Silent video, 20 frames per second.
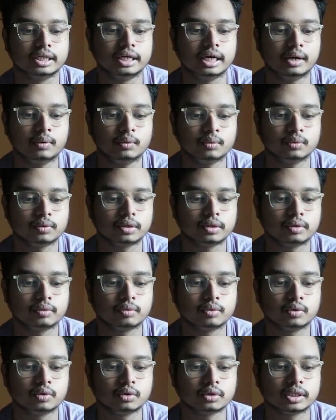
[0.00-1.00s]
Now you
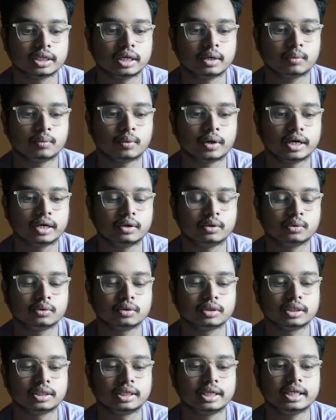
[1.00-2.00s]
go there, 1
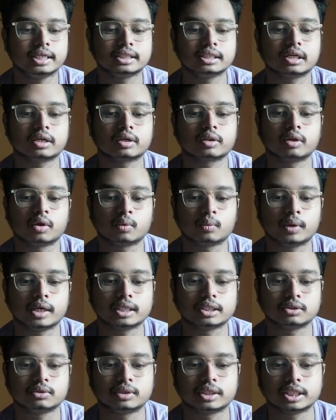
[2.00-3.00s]
2 3 is a
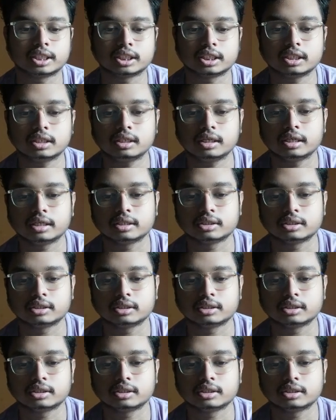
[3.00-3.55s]
clockwise rotation.